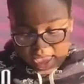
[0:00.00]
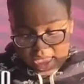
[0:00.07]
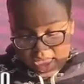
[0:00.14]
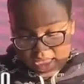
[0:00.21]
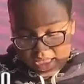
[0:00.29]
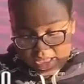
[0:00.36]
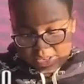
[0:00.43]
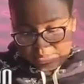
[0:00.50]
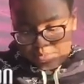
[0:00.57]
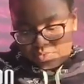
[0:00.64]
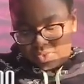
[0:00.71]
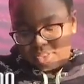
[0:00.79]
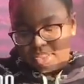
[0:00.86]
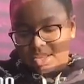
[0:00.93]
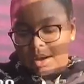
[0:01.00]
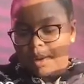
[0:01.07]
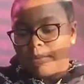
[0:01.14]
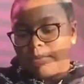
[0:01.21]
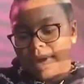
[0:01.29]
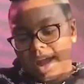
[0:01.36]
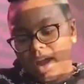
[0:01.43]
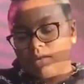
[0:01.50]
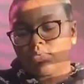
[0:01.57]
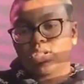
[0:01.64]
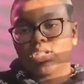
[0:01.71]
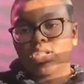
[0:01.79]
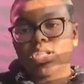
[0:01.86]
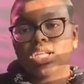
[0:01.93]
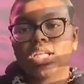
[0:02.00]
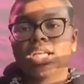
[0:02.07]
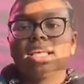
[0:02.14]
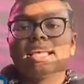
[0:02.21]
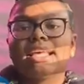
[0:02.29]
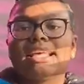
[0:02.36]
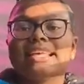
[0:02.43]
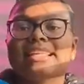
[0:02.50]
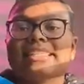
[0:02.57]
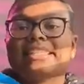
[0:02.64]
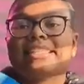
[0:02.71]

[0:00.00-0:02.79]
and the amount is